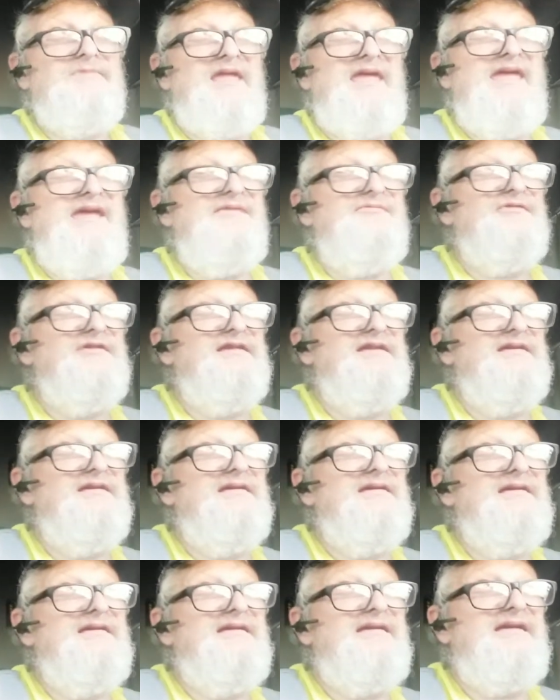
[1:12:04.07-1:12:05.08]
Even
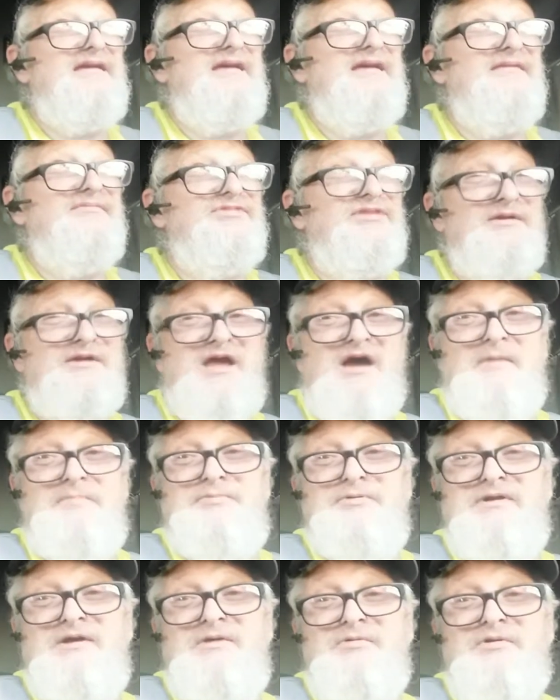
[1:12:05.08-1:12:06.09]
if the
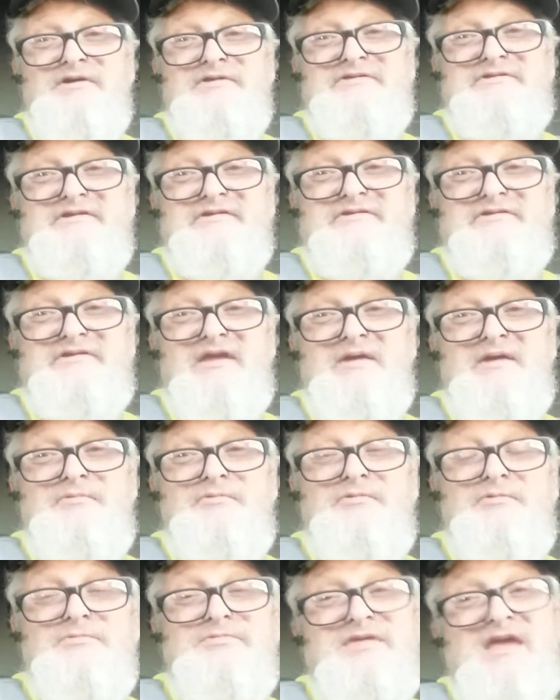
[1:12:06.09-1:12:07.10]
company was to say,
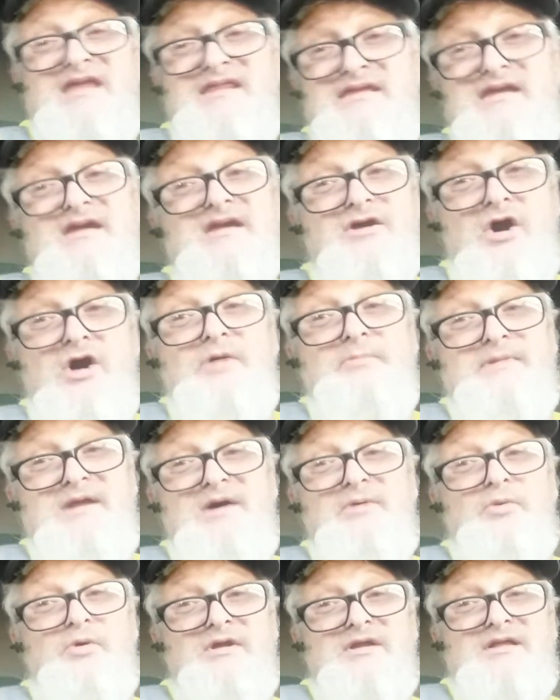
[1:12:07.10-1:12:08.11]
they did call me
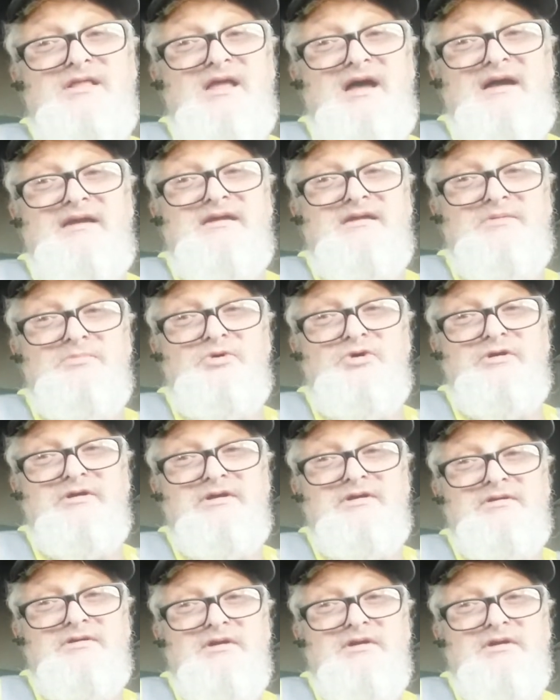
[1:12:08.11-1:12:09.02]
at 1 o'clock in the morning.